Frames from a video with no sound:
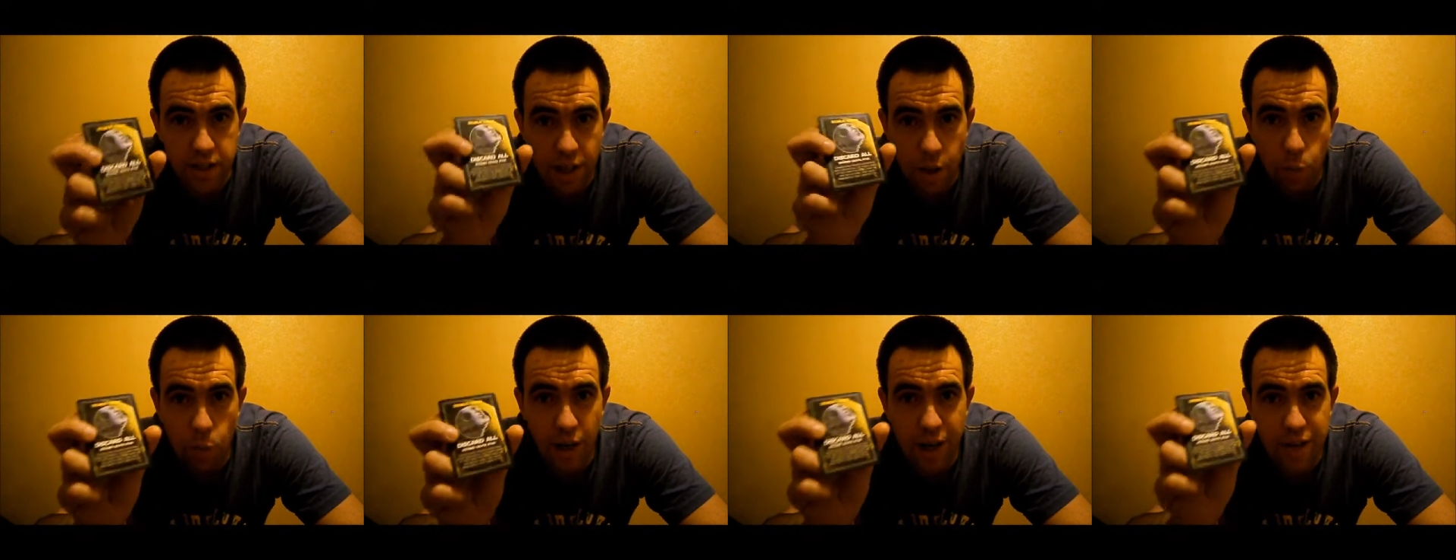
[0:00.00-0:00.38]

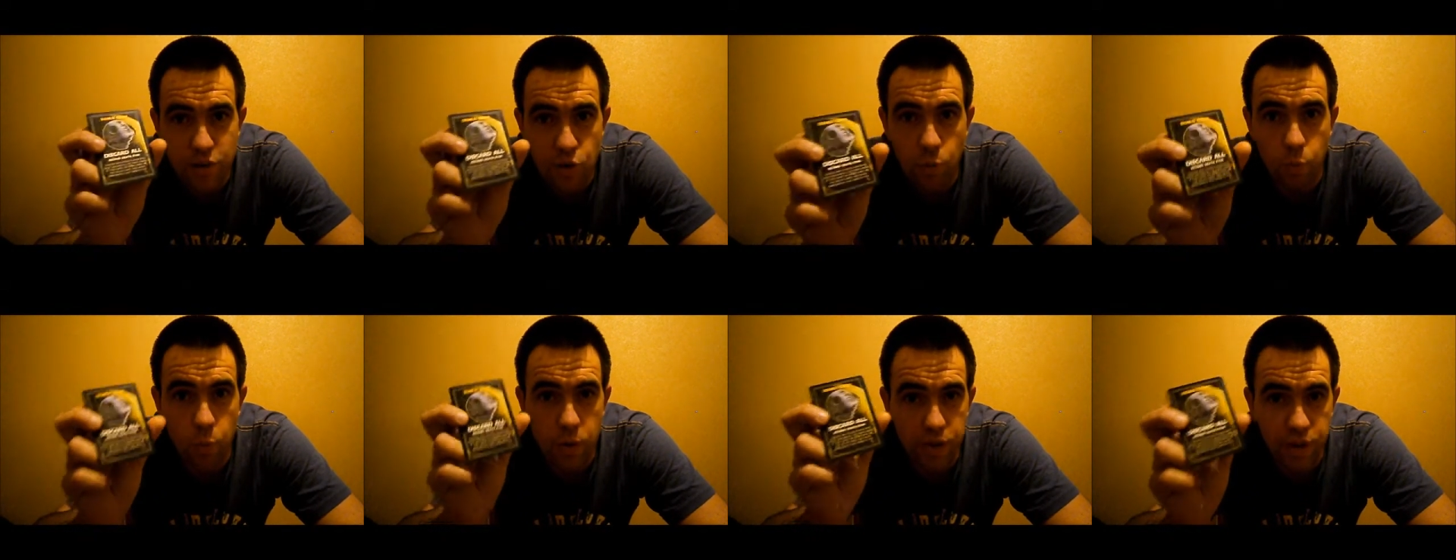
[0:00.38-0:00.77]
They will end
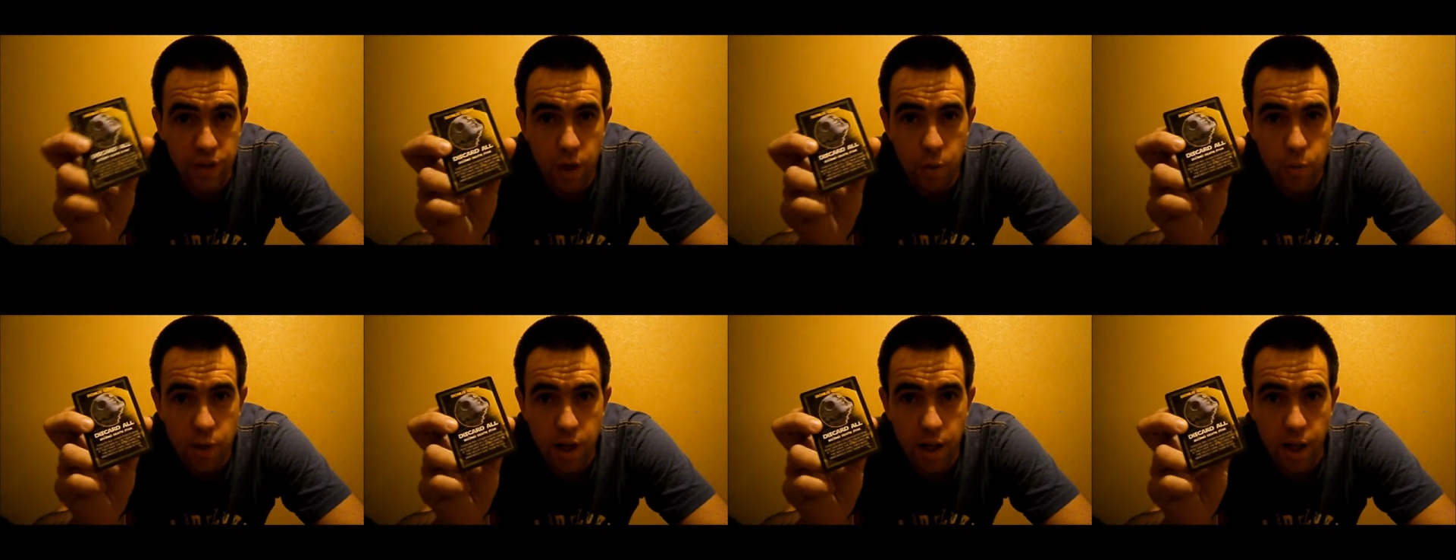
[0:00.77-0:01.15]
up with
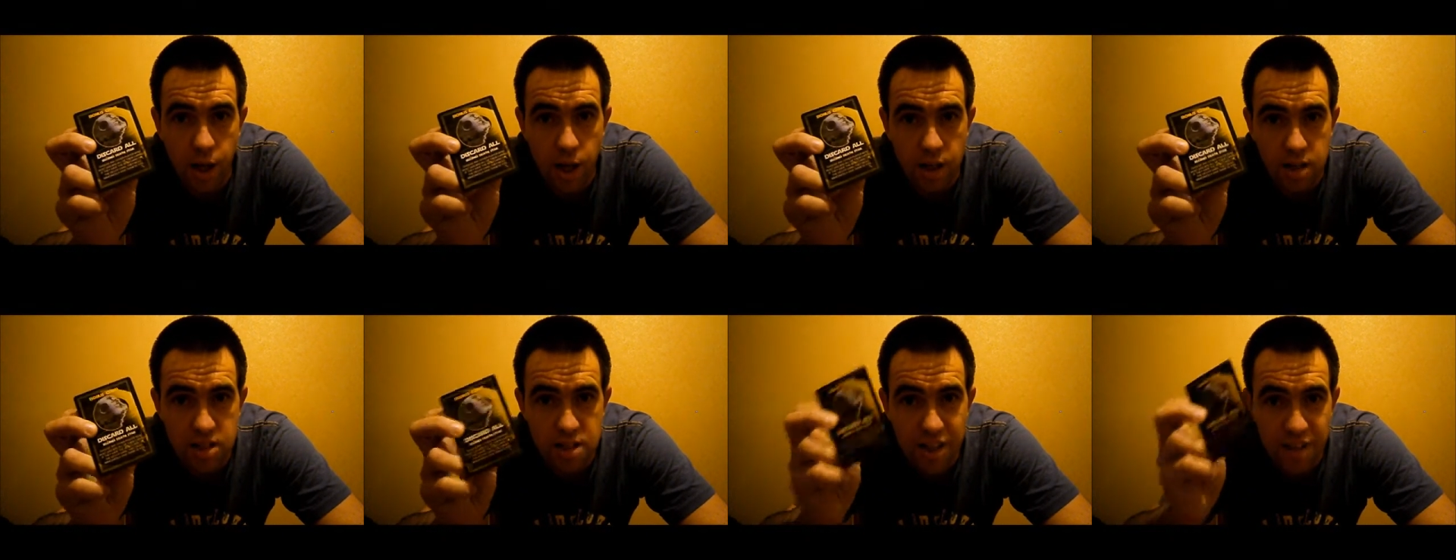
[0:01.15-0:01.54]
no
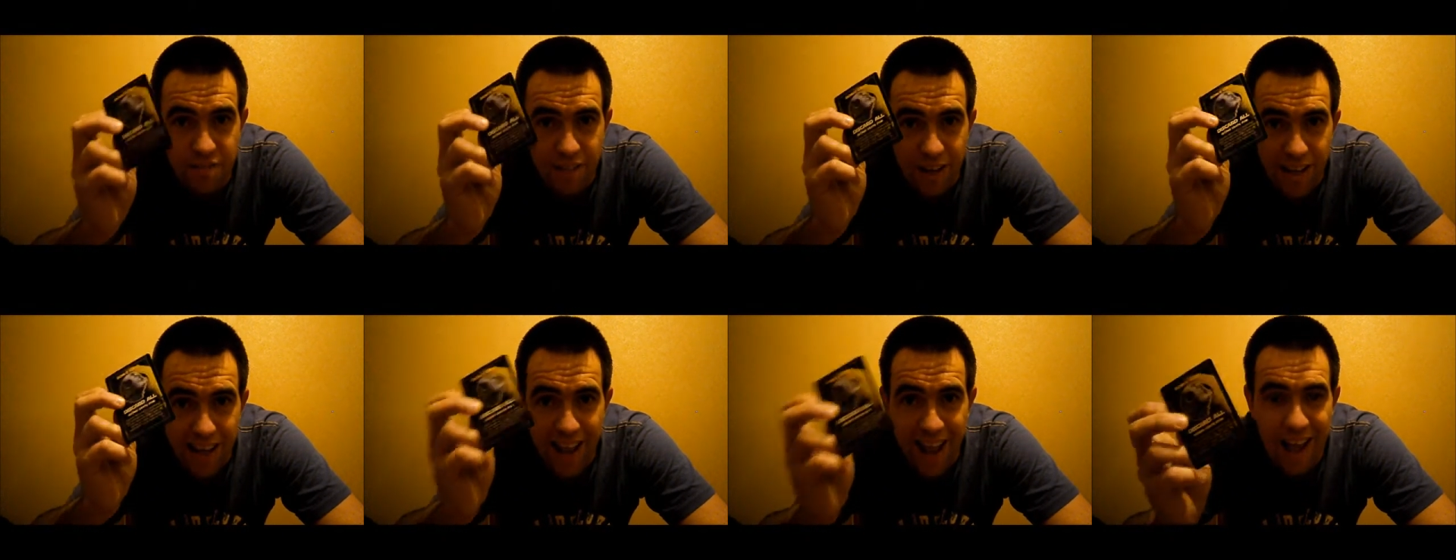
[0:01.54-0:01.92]
cards. If
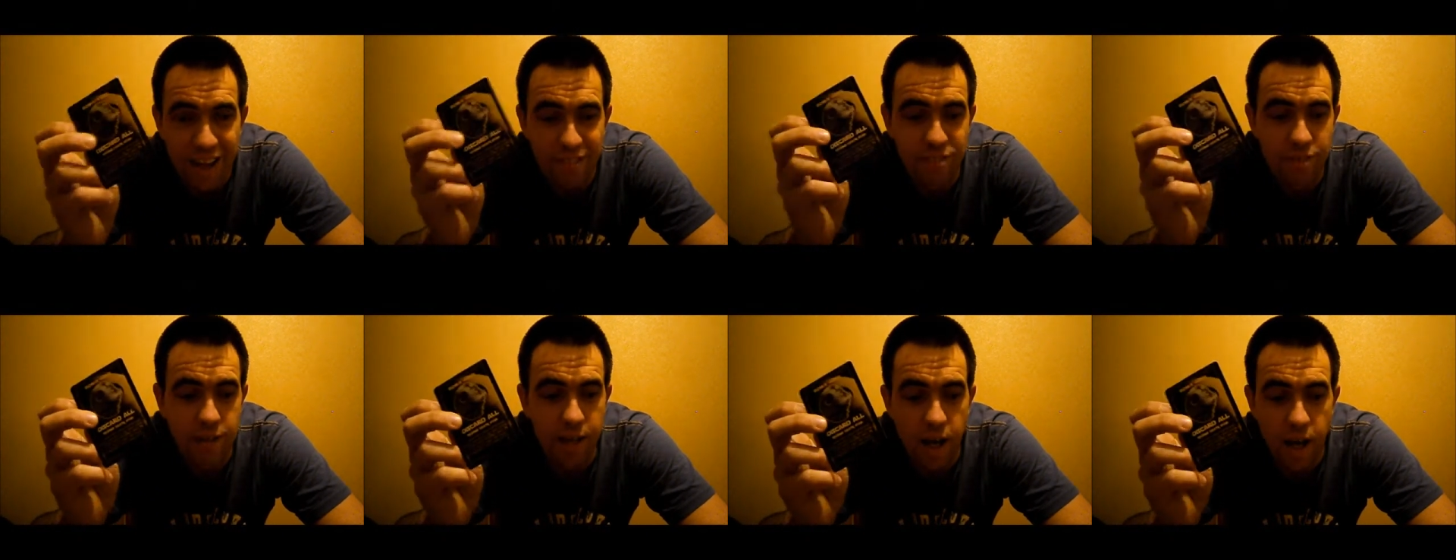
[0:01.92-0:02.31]
they
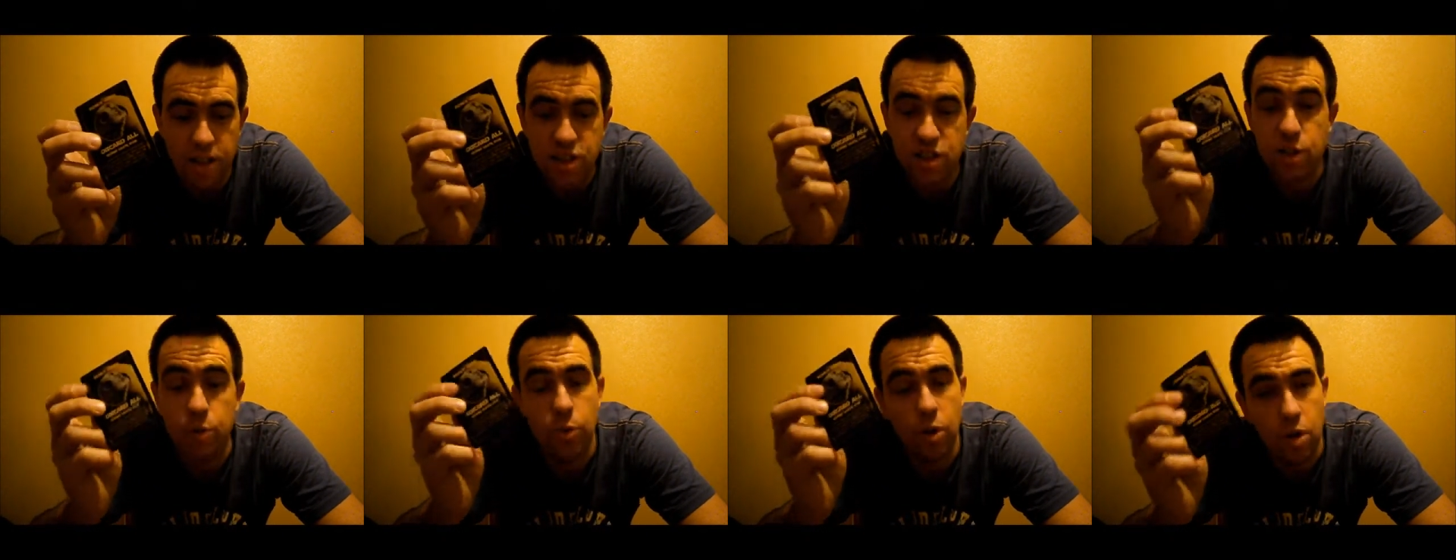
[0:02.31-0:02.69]
have the
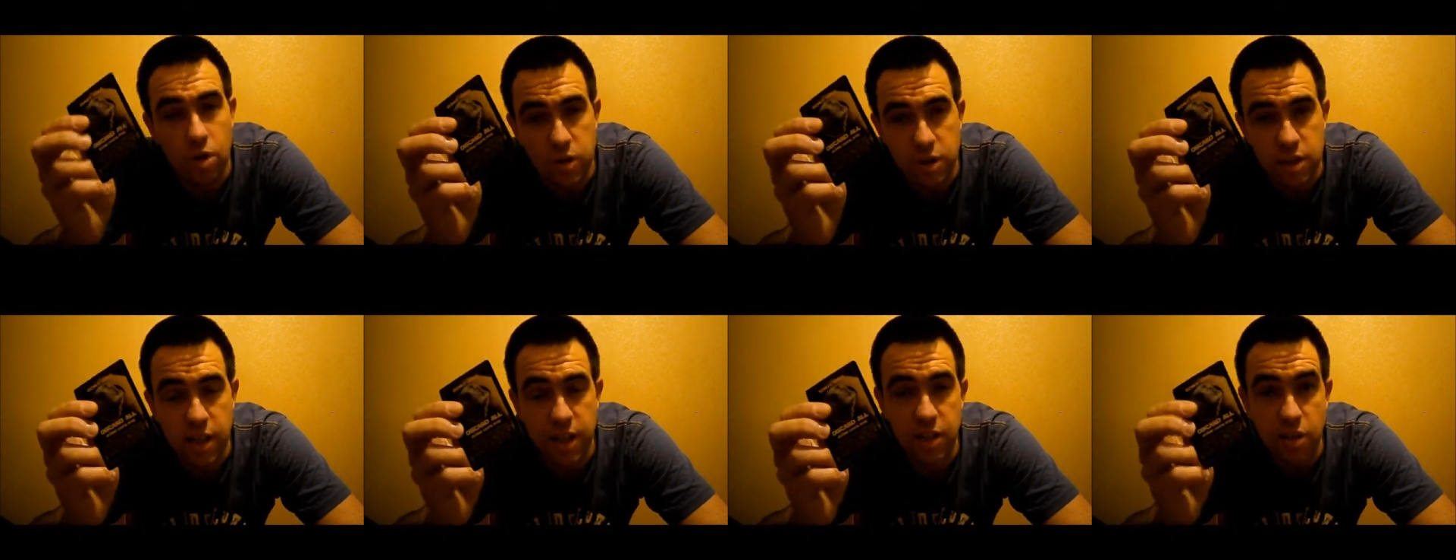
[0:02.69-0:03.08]
R2
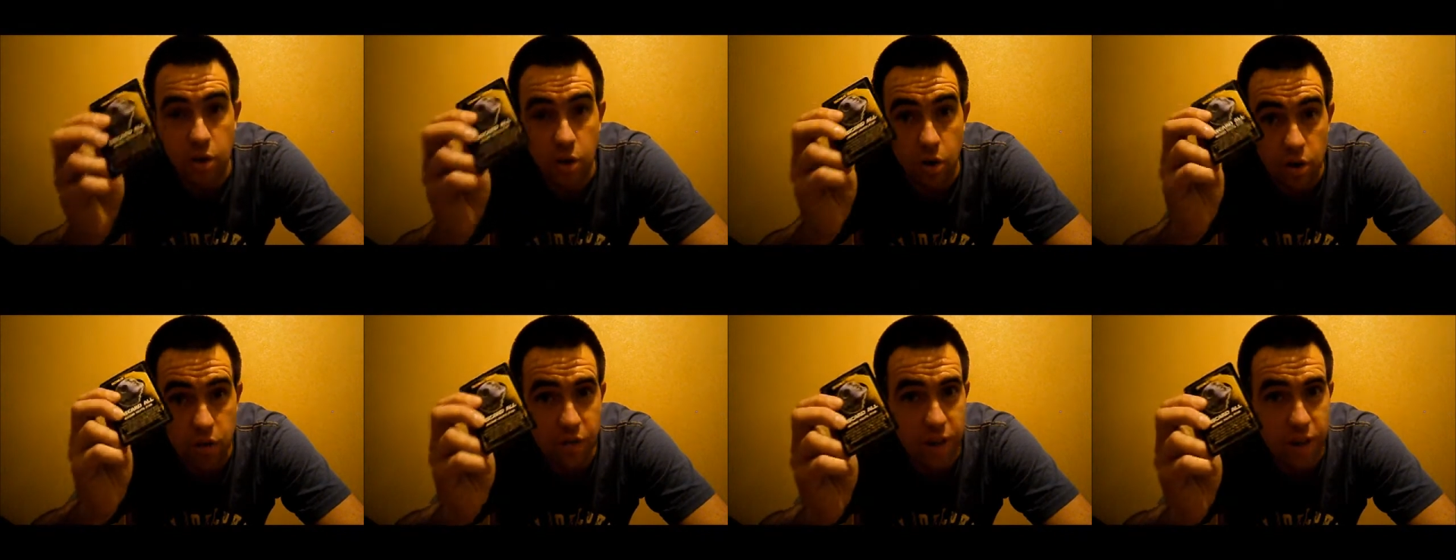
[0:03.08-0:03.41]
or the decoy,